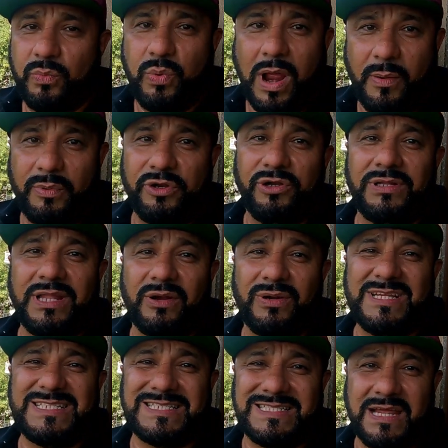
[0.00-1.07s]
Right when you
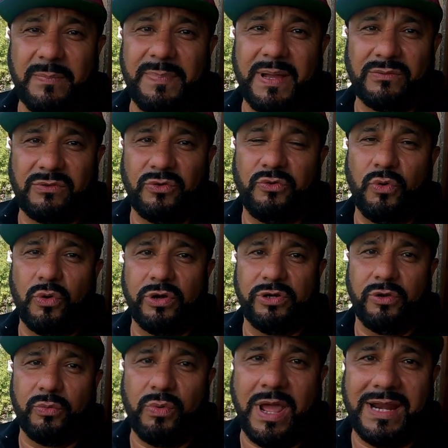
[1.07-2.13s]
literally step out the door,
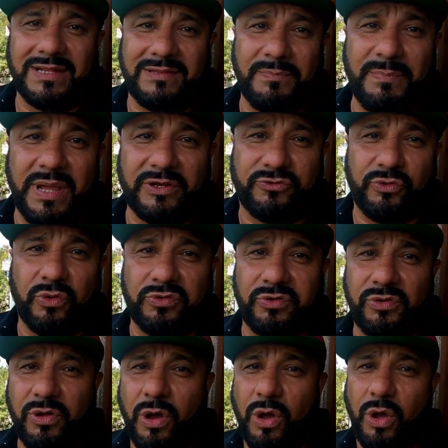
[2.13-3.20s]
you're right at the metro.
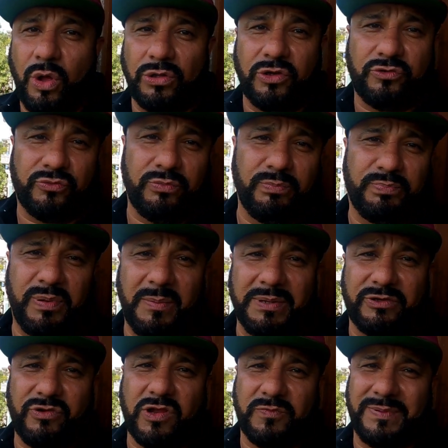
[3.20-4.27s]
So all the
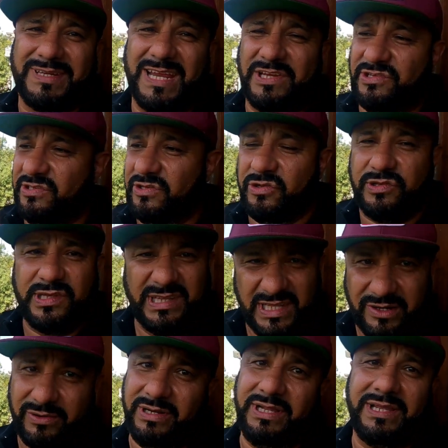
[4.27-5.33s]
public transportation is
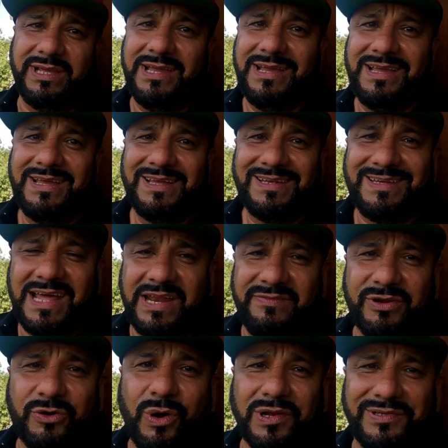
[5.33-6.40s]
literally not
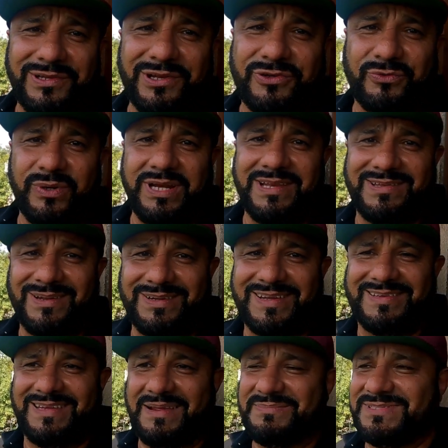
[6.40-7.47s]
even crossing the street. It's on
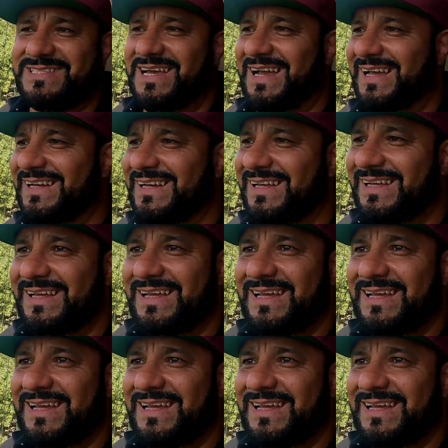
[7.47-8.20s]
the same side.